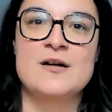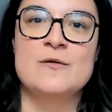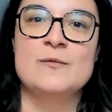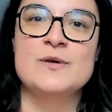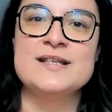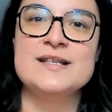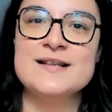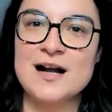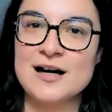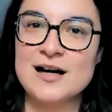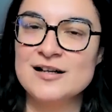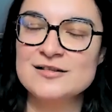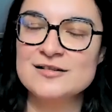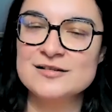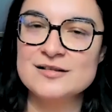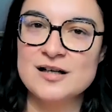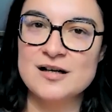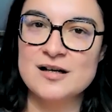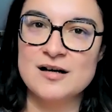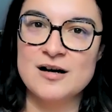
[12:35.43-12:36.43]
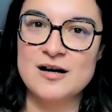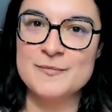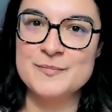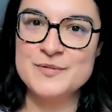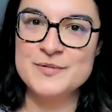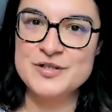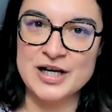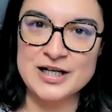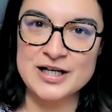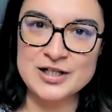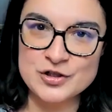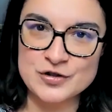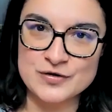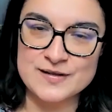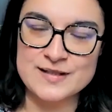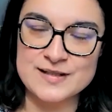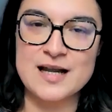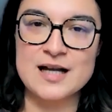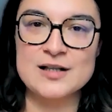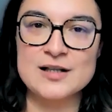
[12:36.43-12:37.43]
We tackle
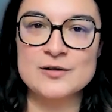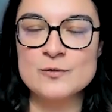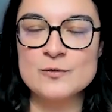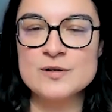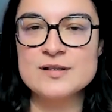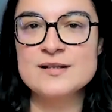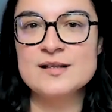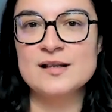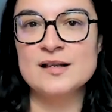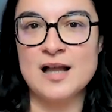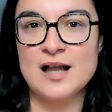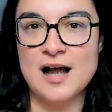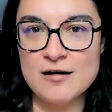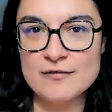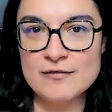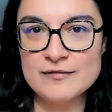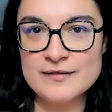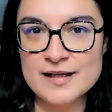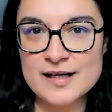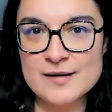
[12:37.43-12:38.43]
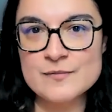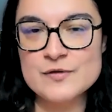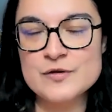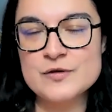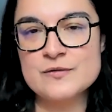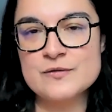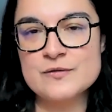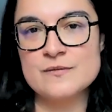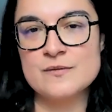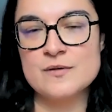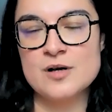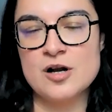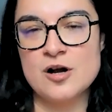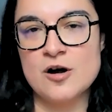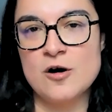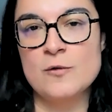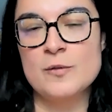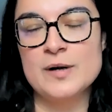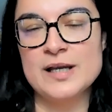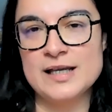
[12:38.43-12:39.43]
objections that would allow them to
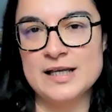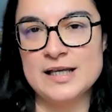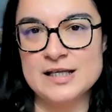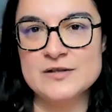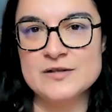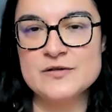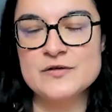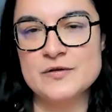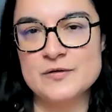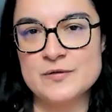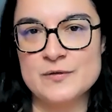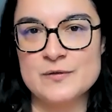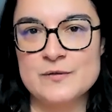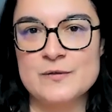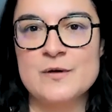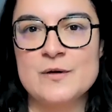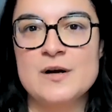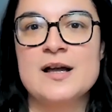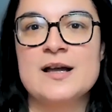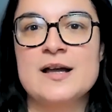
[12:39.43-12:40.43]
go into